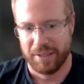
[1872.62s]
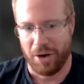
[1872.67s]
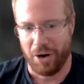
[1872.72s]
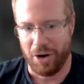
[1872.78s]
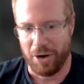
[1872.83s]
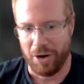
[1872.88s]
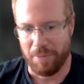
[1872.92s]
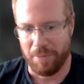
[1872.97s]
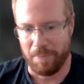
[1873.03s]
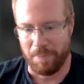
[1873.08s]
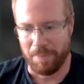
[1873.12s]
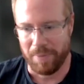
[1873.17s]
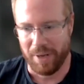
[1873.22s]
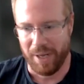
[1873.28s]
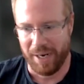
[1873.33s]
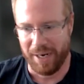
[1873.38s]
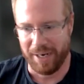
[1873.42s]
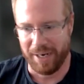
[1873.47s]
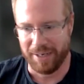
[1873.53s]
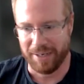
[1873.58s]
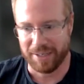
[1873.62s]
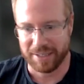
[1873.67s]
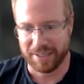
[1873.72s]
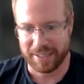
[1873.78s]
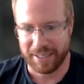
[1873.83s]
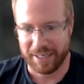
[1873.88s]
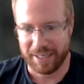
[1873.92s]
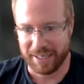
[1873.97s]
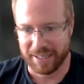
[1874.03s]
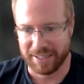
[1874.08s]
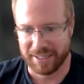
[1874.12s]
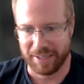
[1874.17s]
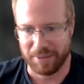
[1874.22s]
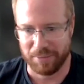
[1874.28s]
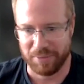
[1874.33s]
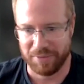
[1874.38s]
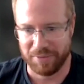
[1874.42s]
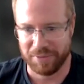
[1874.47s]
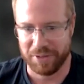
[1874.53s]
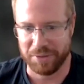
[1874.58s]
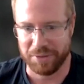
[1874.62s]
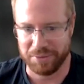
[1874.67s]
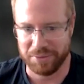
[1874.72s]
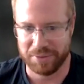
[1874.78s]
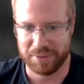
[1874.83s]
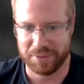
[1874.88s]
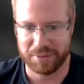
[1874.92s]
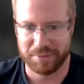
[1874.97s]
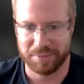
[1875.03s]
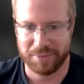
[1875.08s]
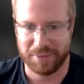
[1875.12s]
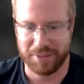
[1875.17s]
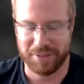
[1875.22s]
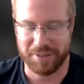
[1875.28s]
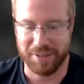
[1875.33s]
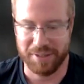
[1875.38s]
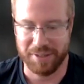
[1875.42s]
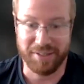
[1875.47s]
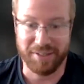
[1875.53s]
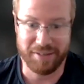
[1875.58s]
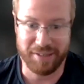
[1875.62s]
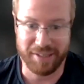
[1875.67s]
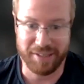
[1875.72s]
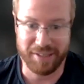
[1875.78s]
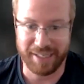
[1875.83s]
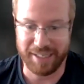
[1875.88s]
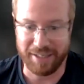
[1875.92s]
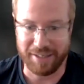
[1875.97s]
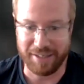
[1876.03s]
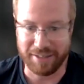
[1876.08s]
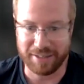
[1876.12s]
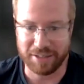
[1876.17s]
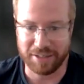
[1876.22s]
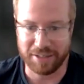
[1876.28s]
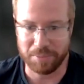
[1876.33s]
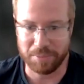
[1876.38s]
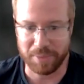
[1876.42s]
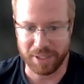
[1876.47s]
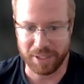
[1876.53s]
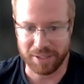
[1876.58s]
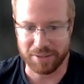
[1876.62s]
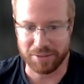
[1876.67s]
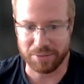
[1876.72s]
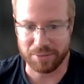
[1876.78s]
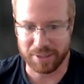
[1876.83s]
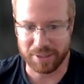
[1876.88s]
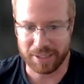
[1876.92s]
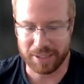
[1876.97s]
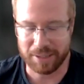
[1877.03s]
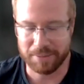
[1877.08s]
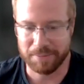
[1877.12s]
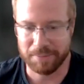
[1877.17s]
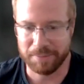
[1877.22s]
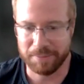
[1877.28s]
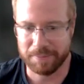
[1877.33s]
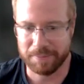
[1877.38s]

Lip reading: and then just connecting with the key decision makers, really.